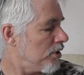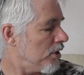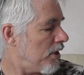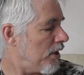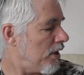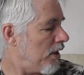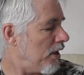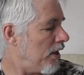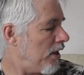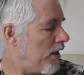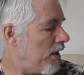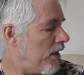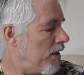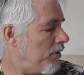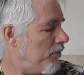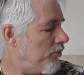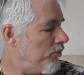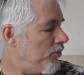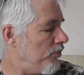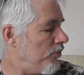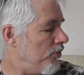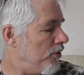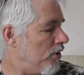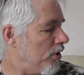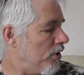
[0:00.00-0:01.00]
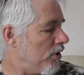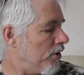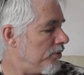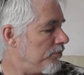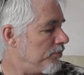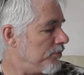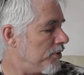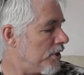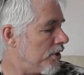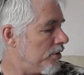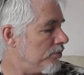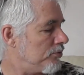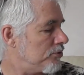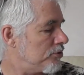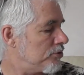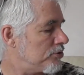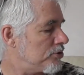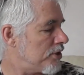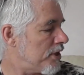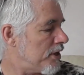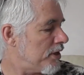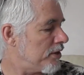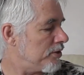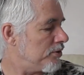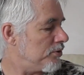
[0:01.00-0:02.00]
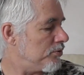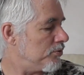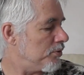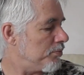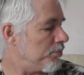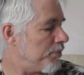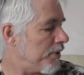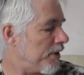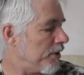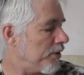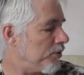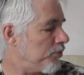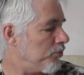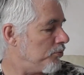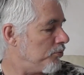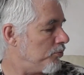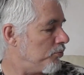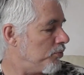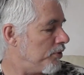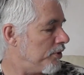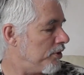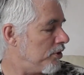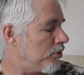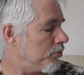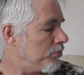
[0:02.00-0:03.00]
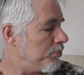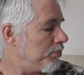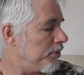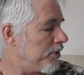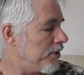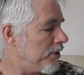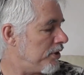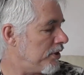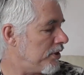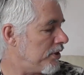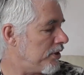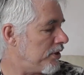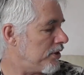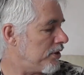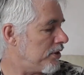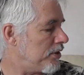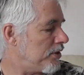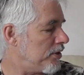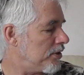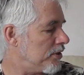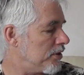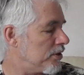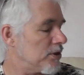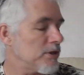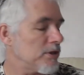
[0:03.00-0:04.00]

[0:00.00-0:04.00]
that I'm going to tell you about will be